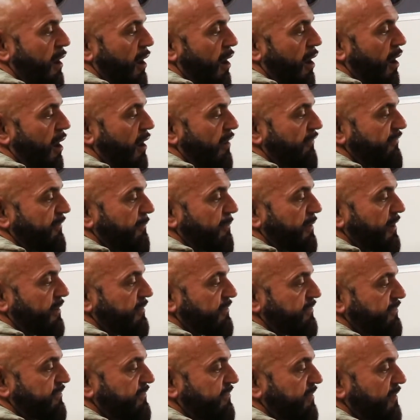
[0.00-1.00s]
of
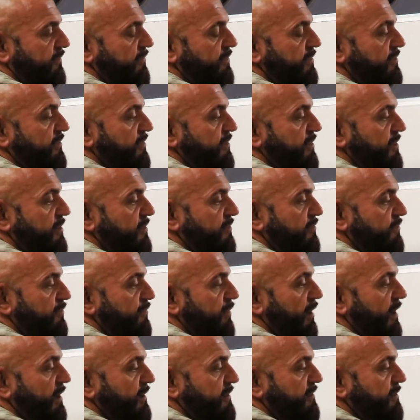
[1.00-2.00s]
about 70 to
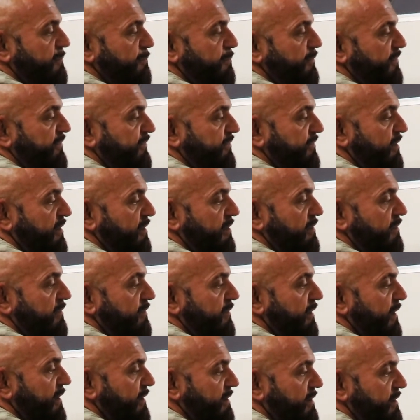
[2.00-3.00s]

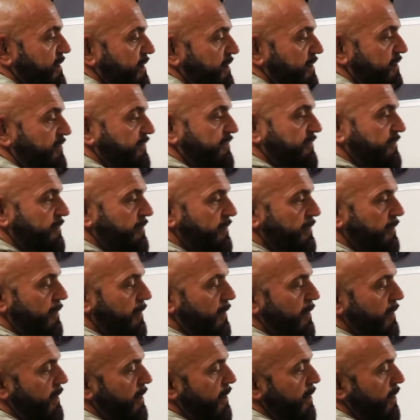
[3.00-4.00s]
80% at least.
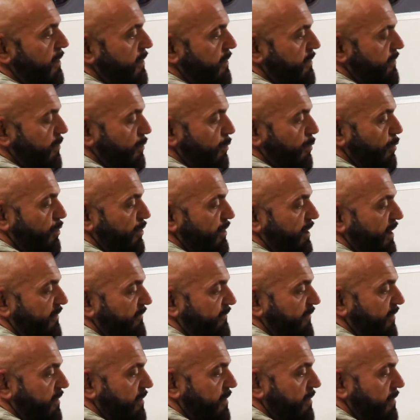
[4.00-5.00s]
You would have
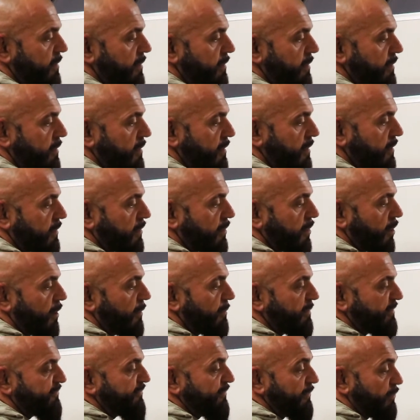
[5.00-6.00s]
a
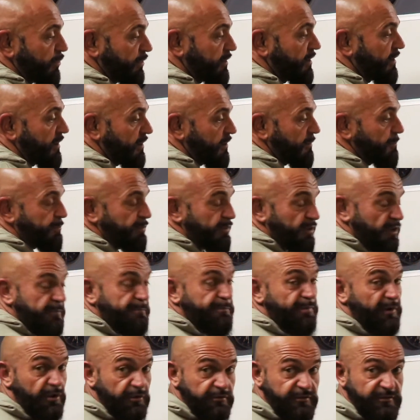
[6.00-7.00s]
carb, if you're looking at a pure
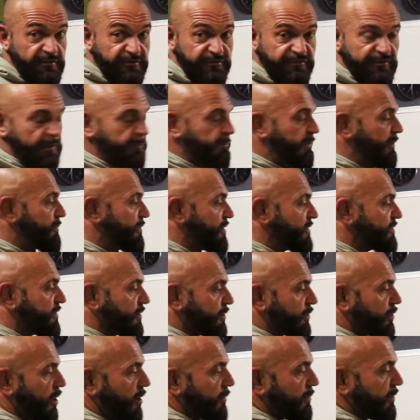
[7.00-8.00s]
protein supplement, a
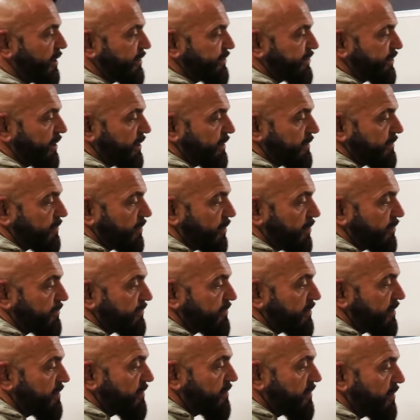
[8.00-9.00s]
carbohydrate
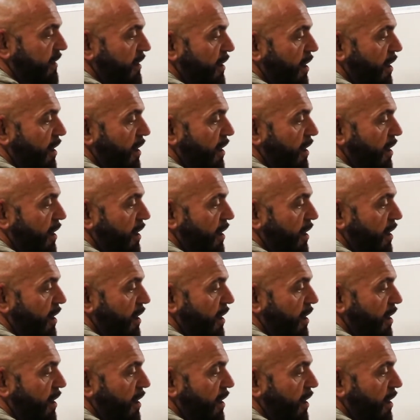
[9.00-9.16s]
content